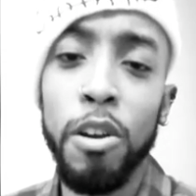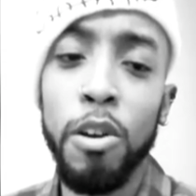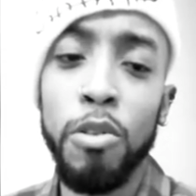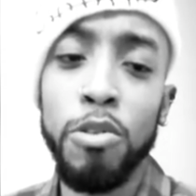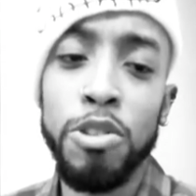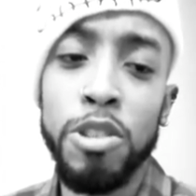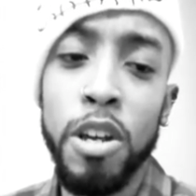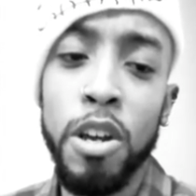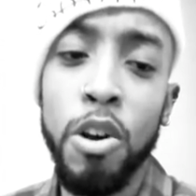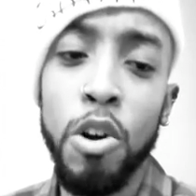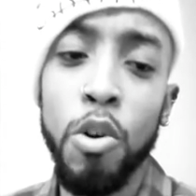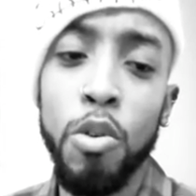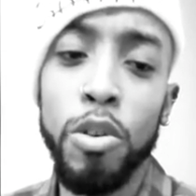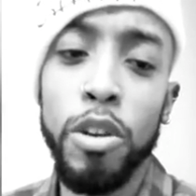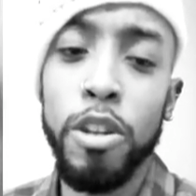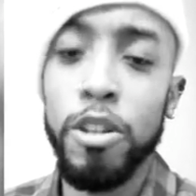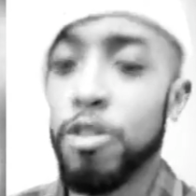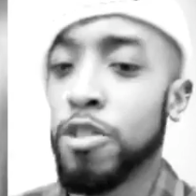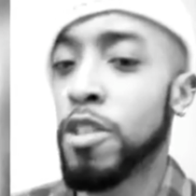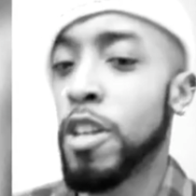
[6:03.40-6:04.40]
say, oh,
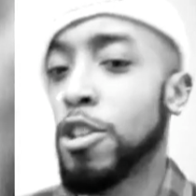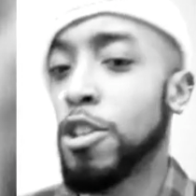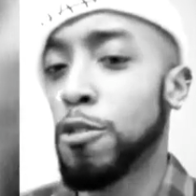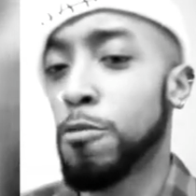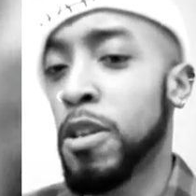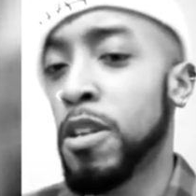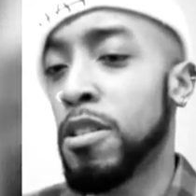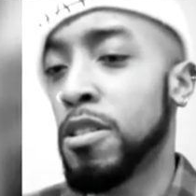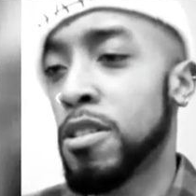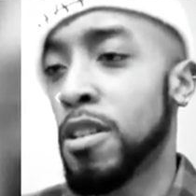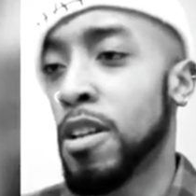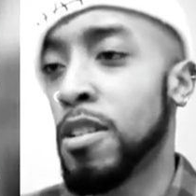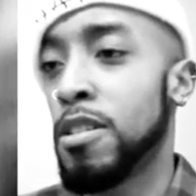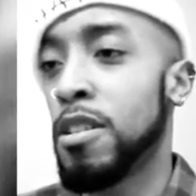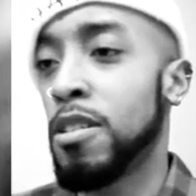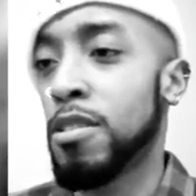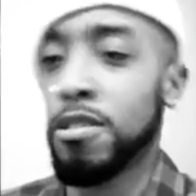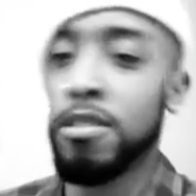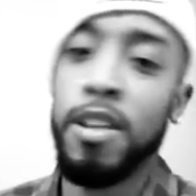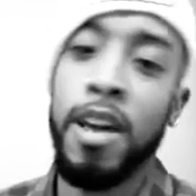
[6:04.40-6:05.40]
Sketch Piece said
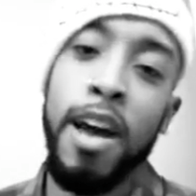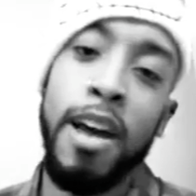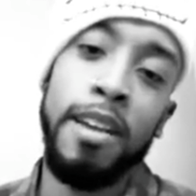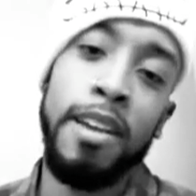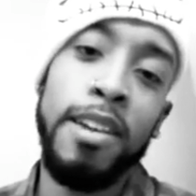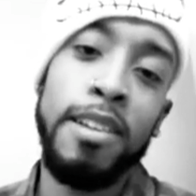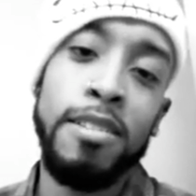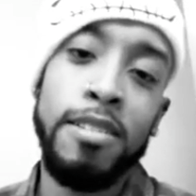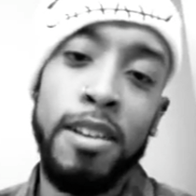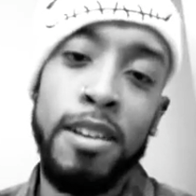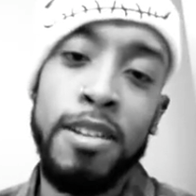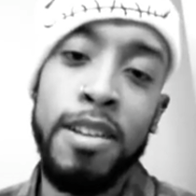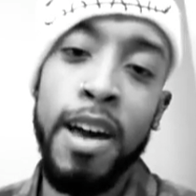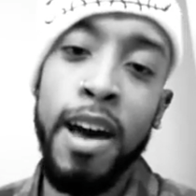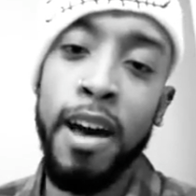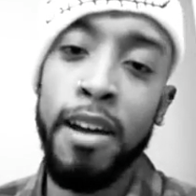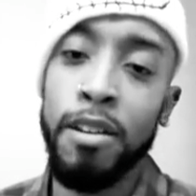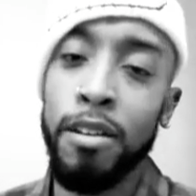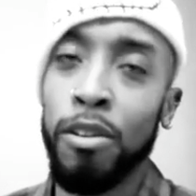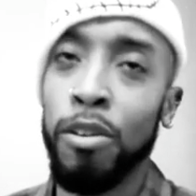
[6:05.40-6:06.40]
this, that, he said
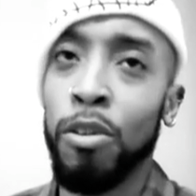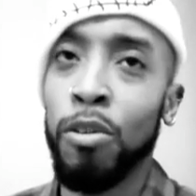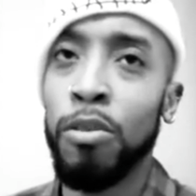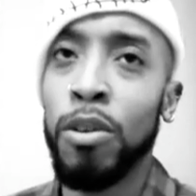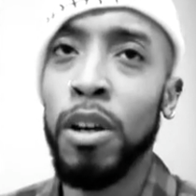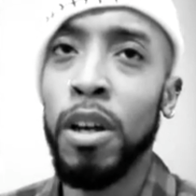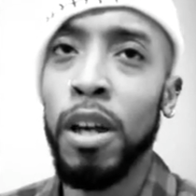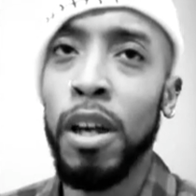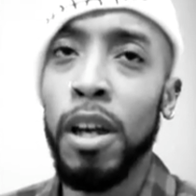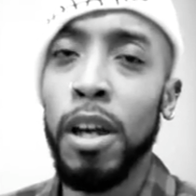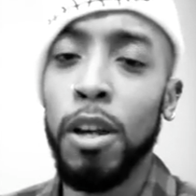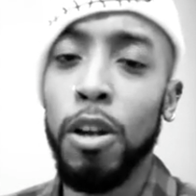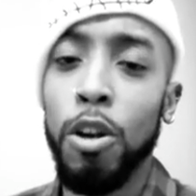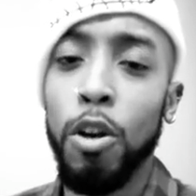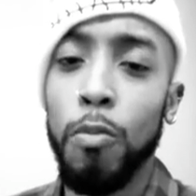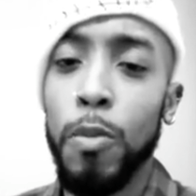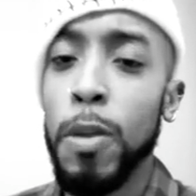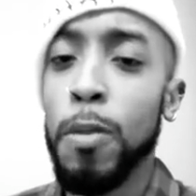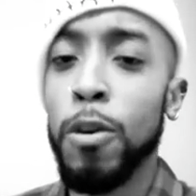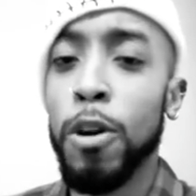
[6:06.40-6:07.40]
that,
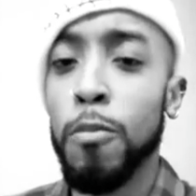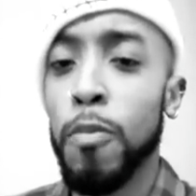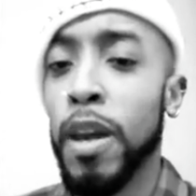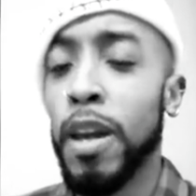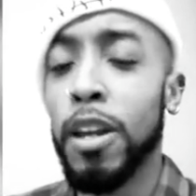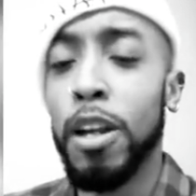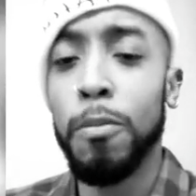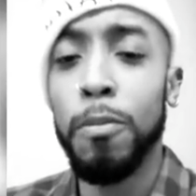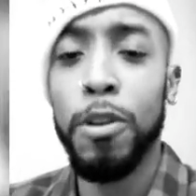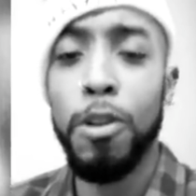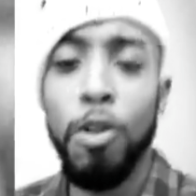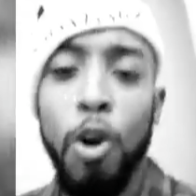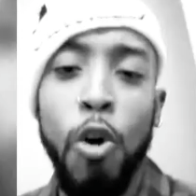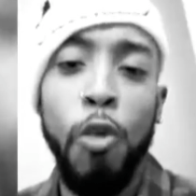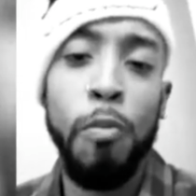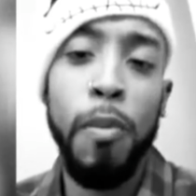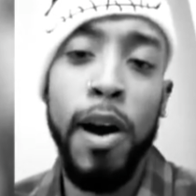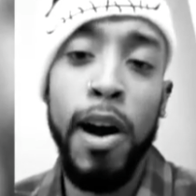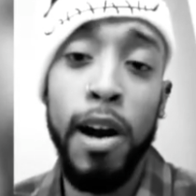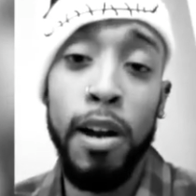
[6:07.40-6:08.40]
people could make it up in their
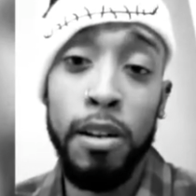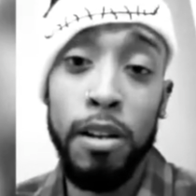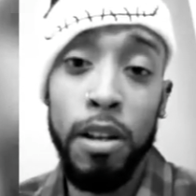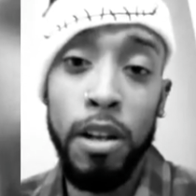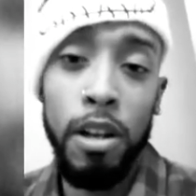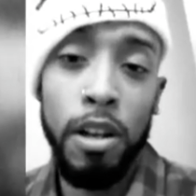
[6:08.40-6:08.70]
own mind,